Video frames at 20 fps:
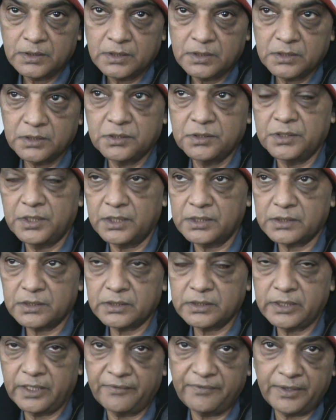
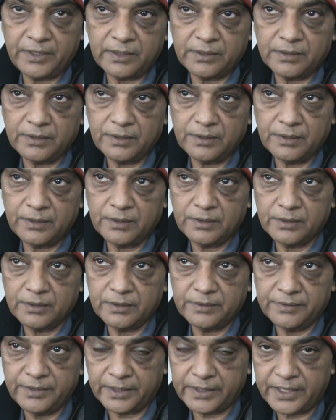6-7
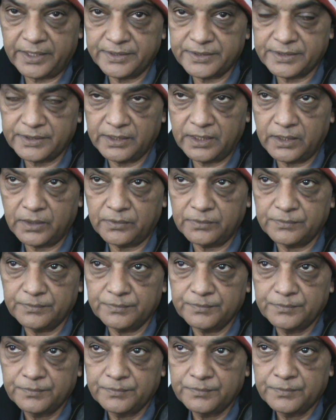decades now,
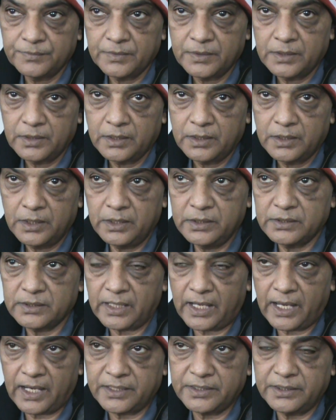he's
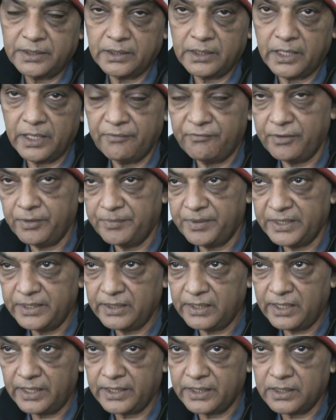acting everybody
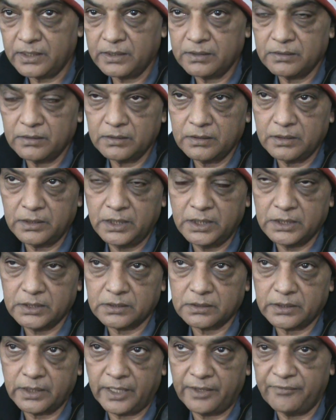like
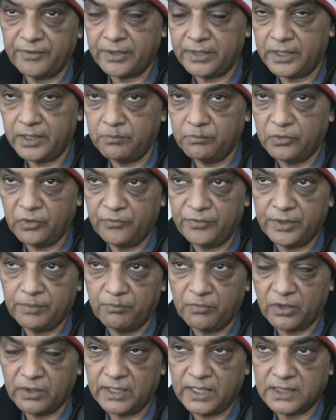his evergreen movie,
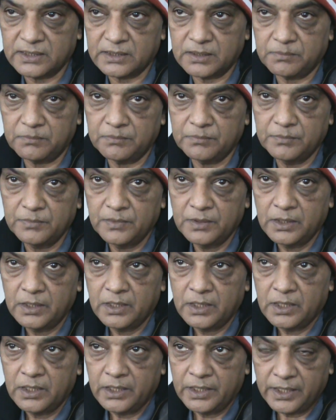Mughal Azam.
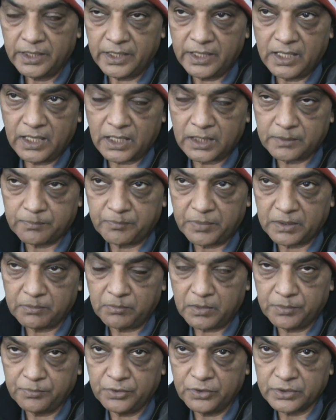He got
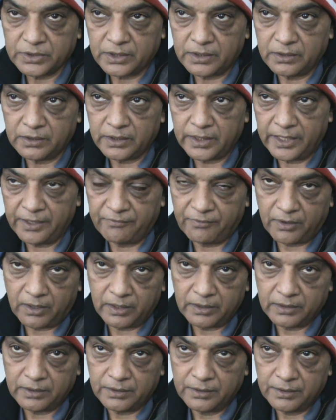Padma Bhushan
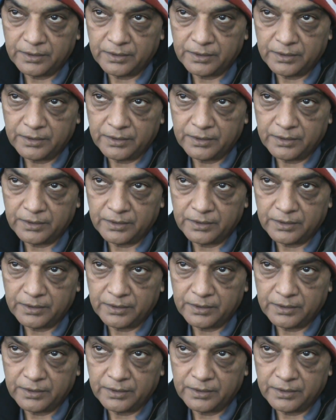Award,